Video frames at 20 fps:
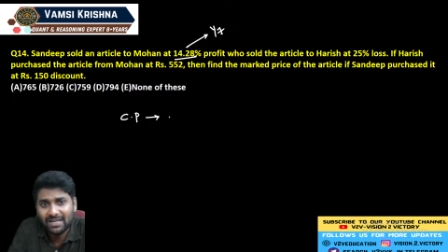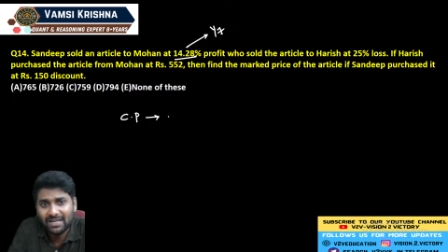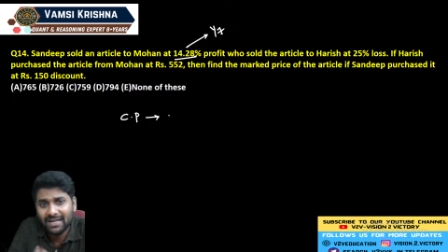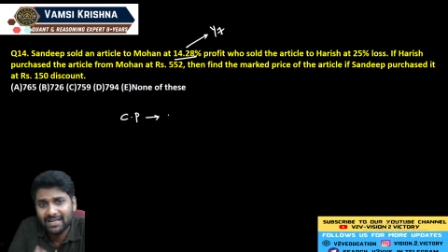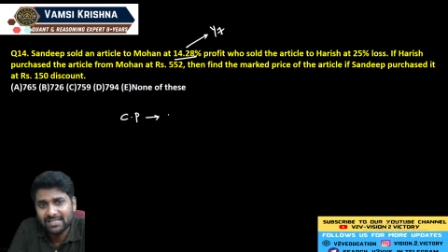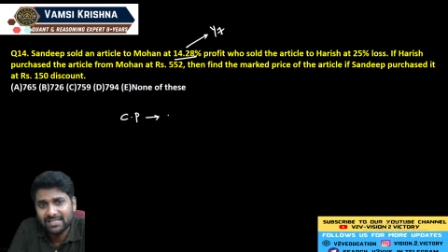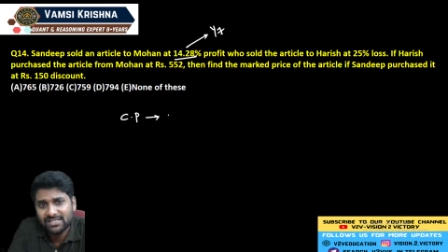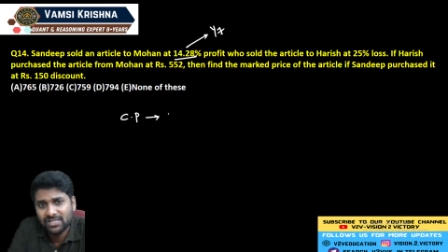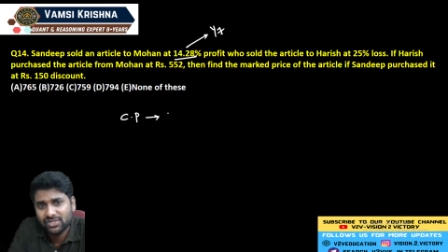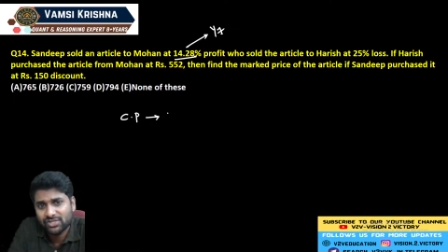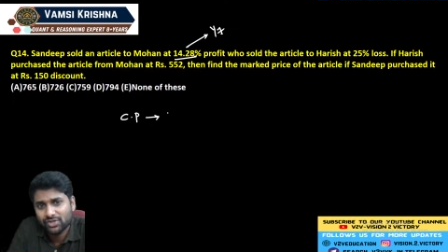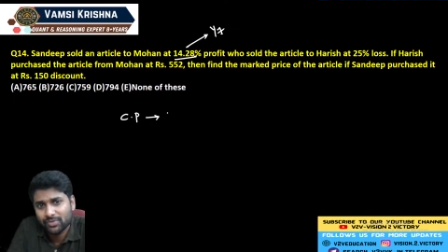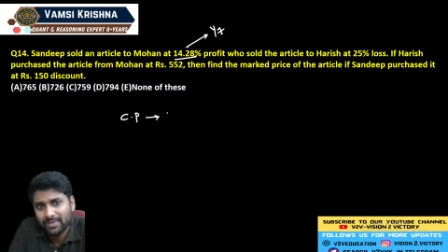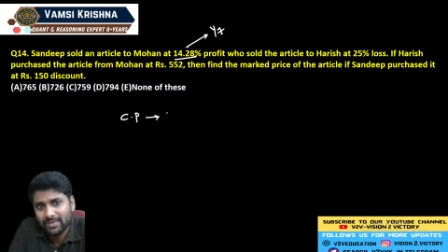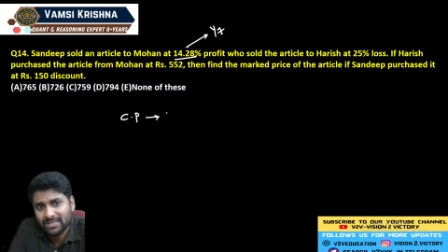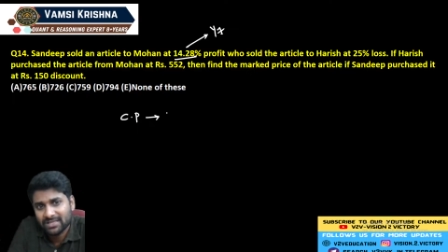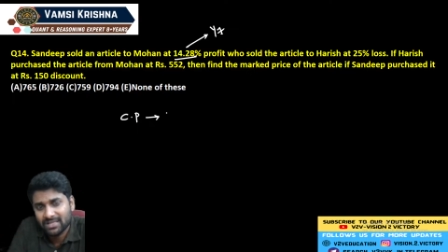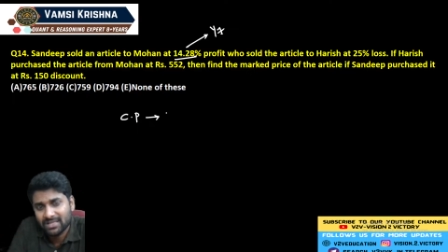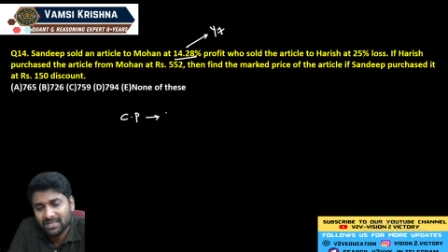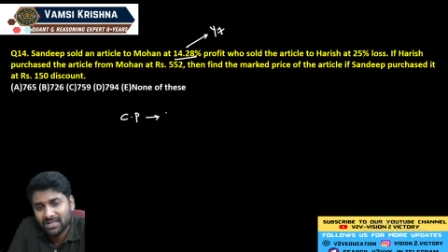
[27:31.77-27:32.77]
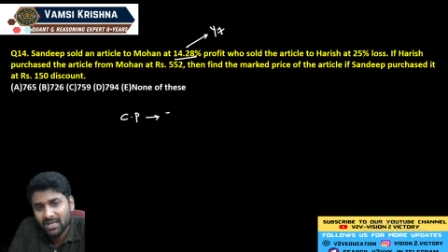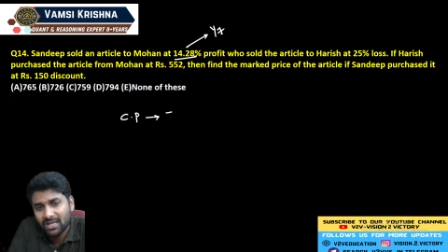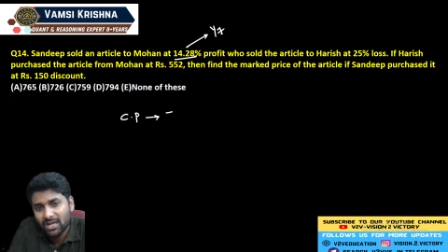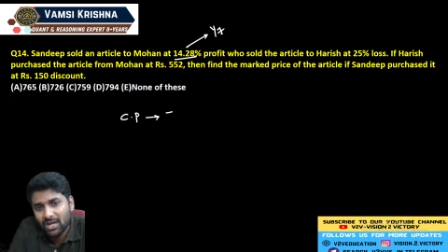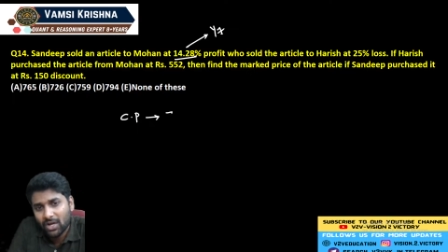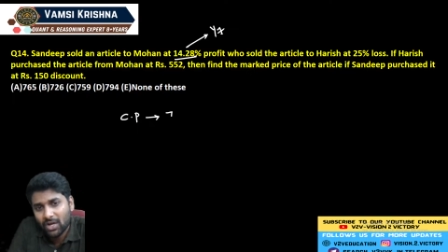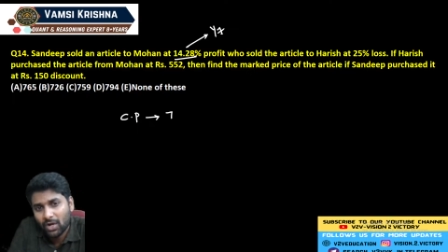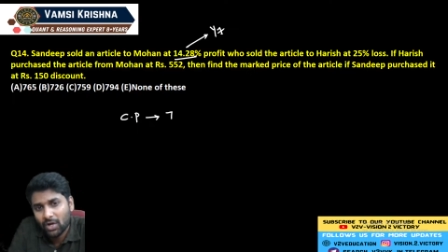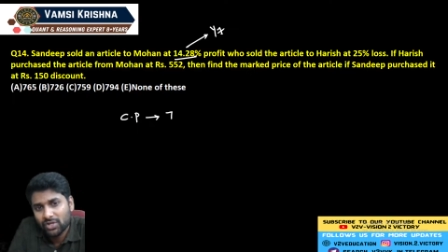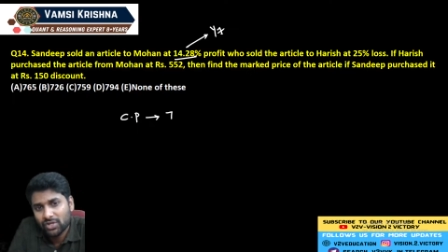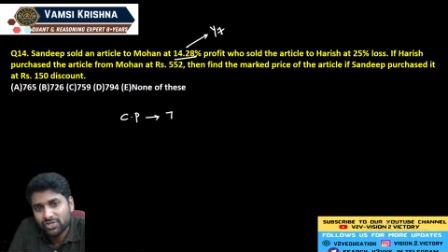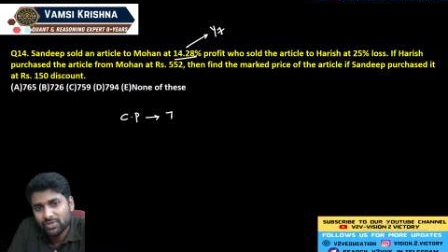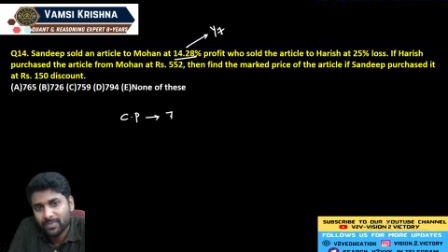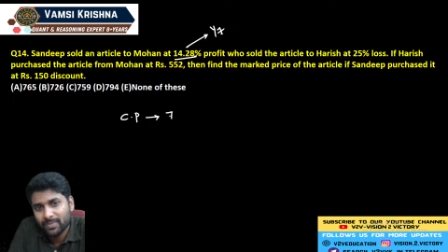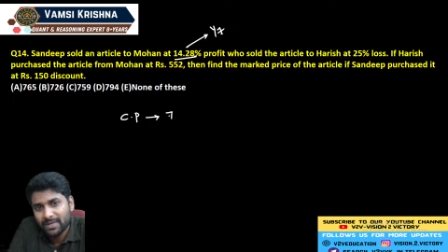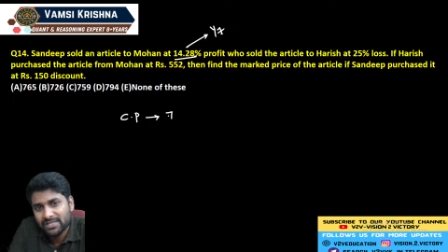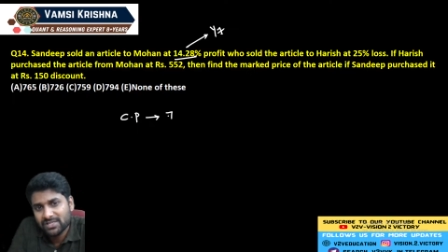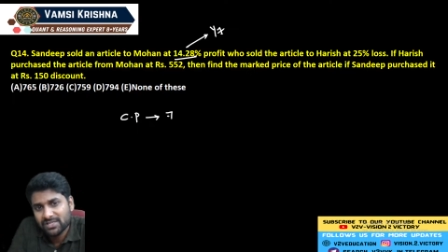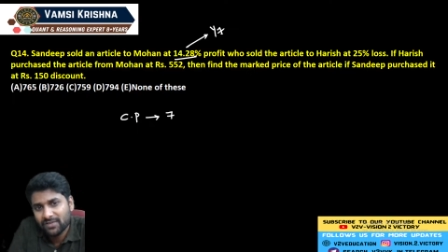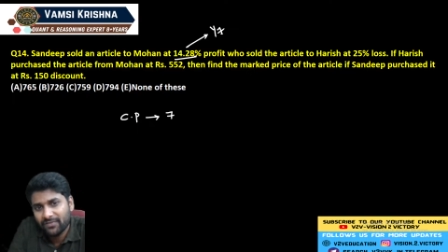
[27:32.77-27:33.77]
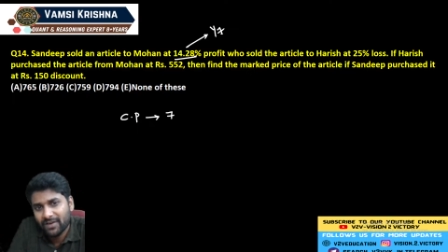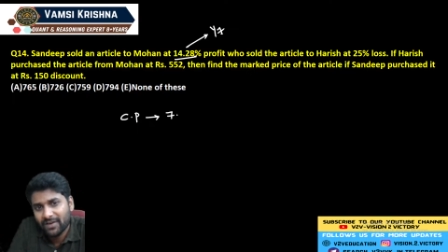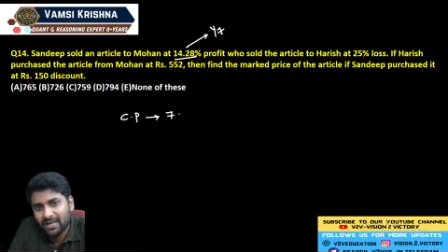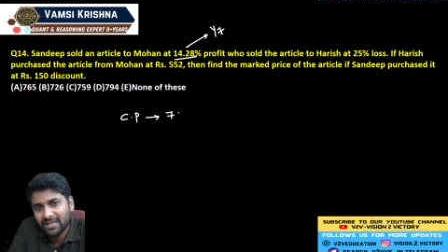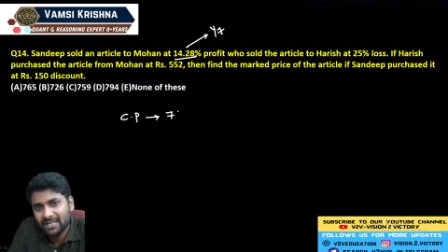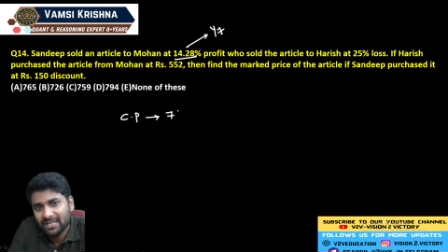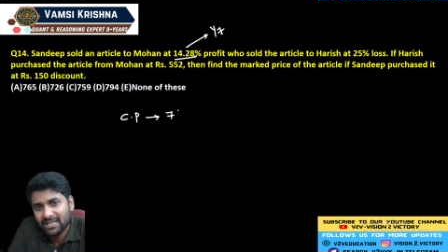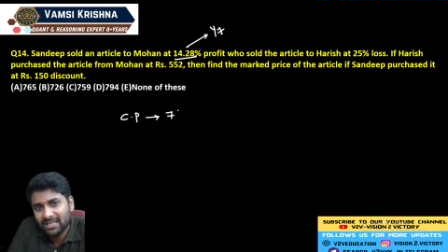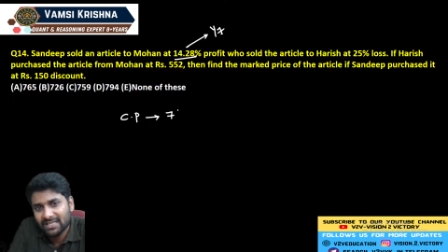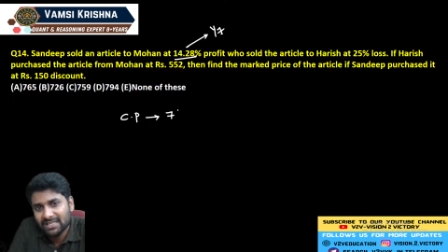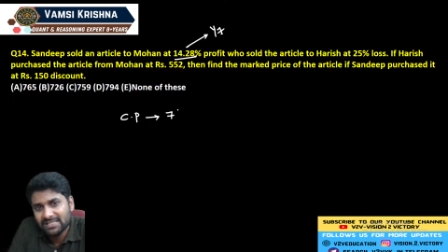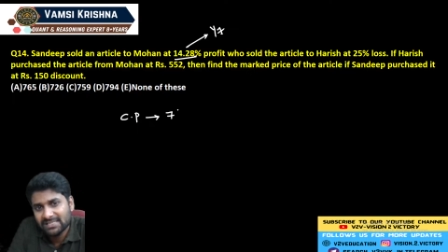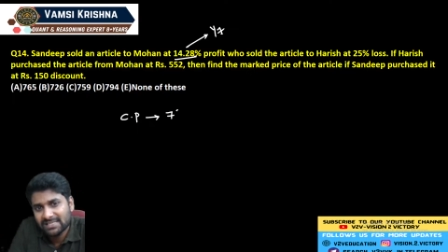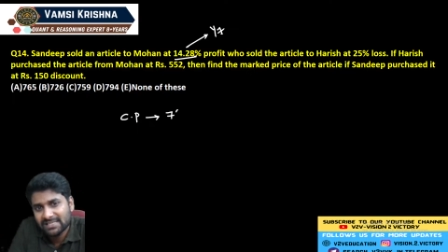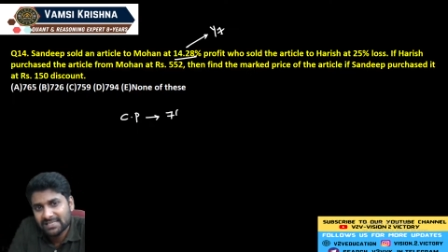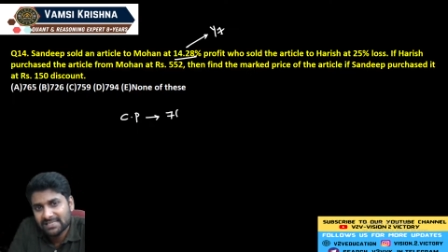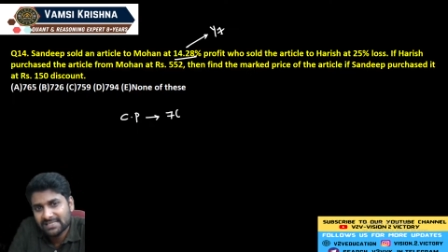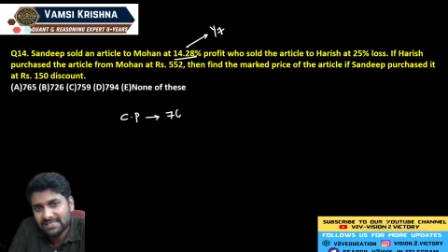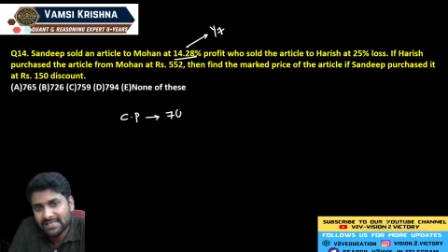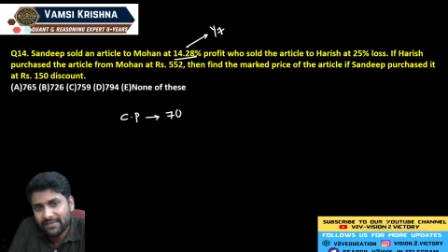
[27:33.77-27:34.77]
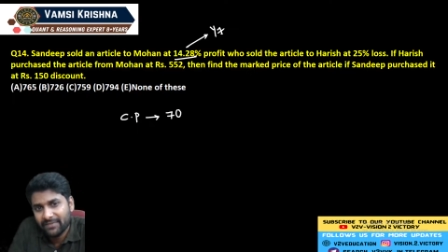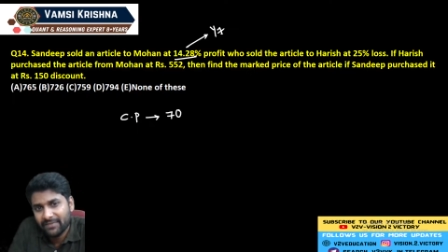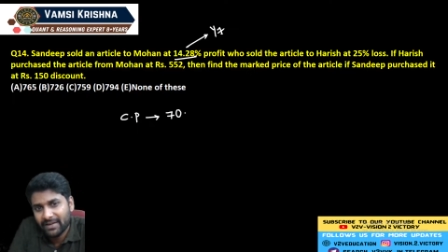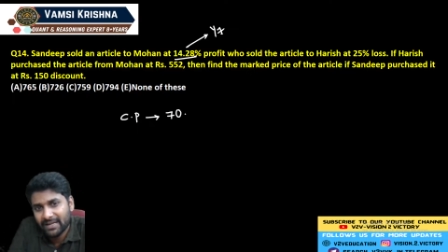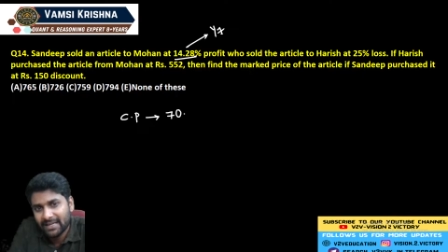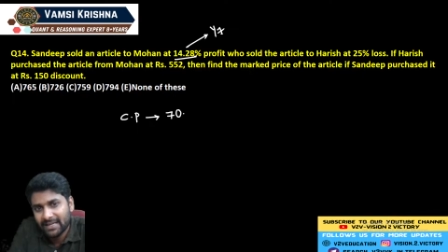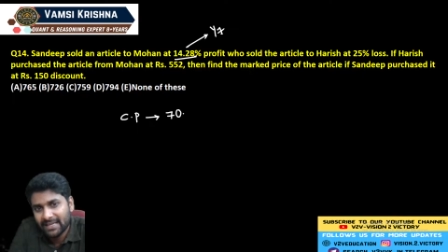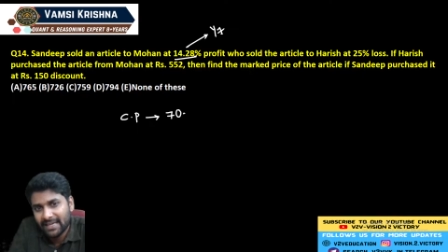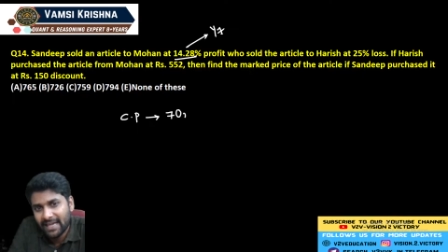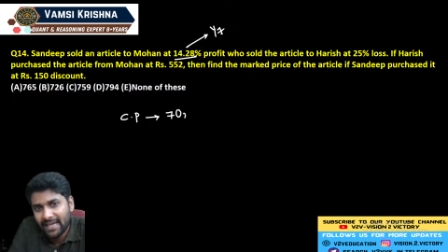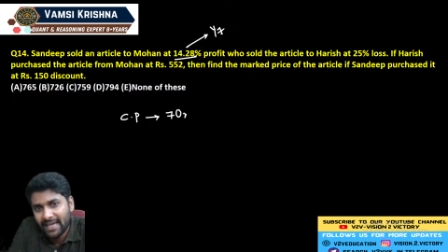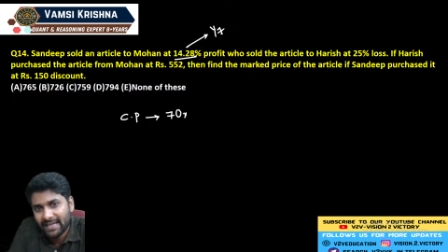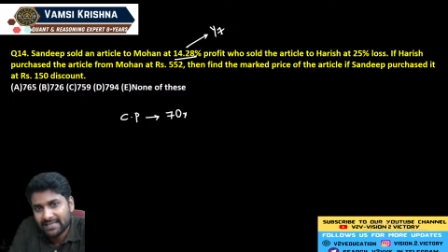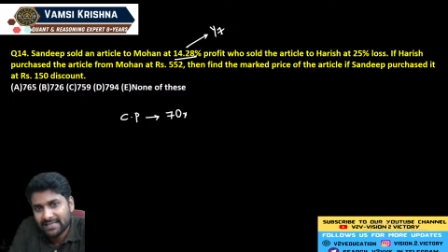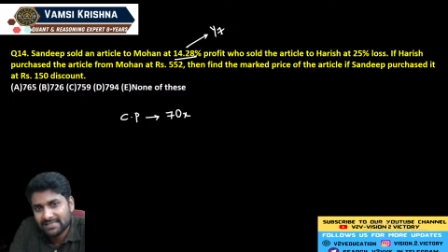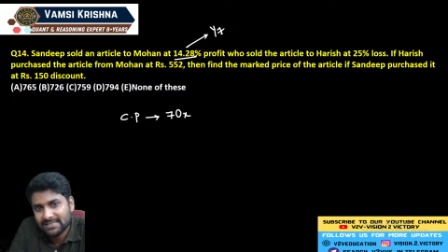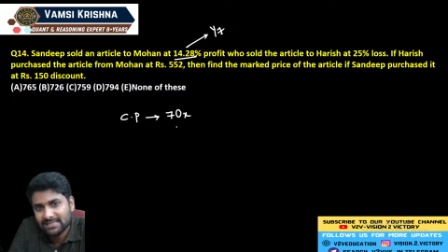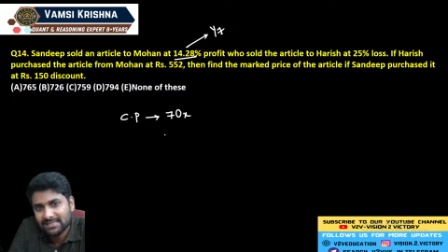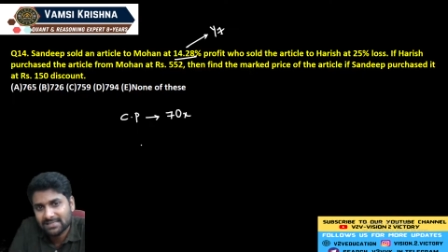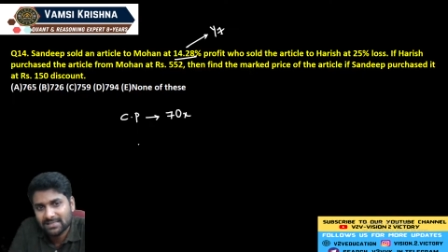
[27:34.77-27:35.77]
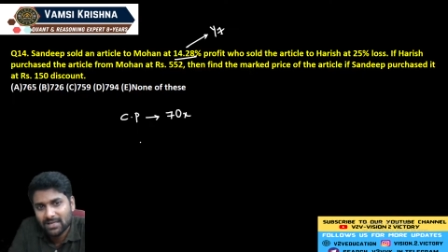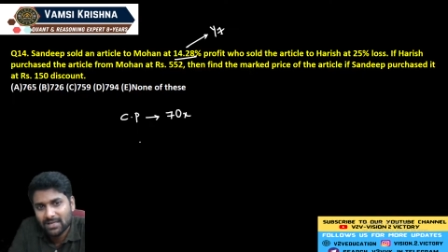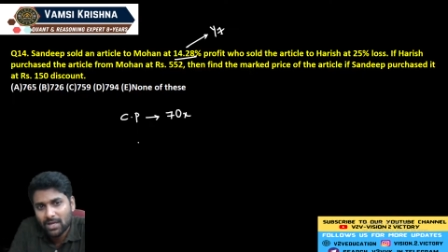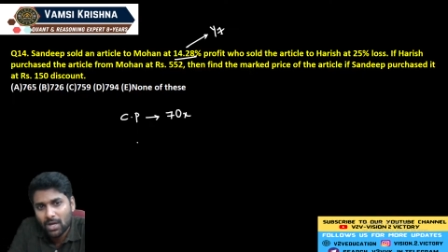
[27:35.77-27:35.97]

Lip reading: Let us assuming that cost to price of article is 70x.